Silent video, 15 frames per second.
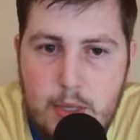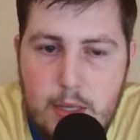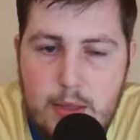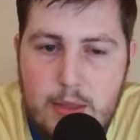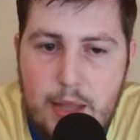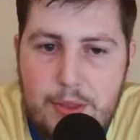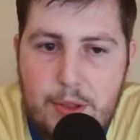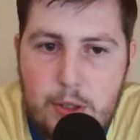
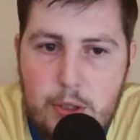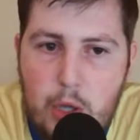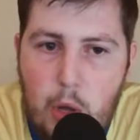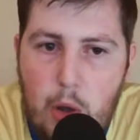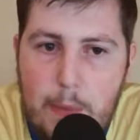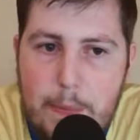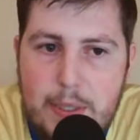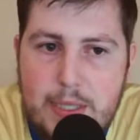that they'll
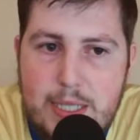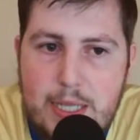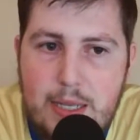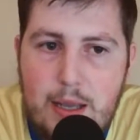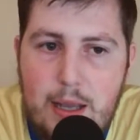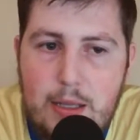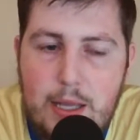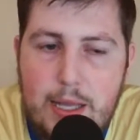go up
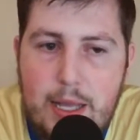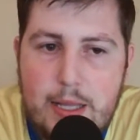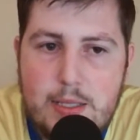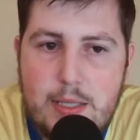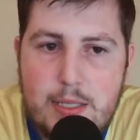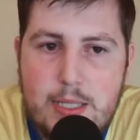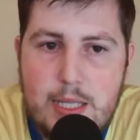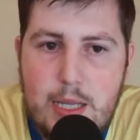
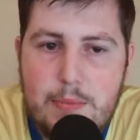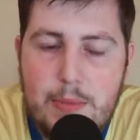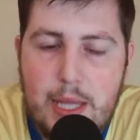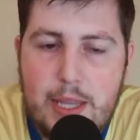against a team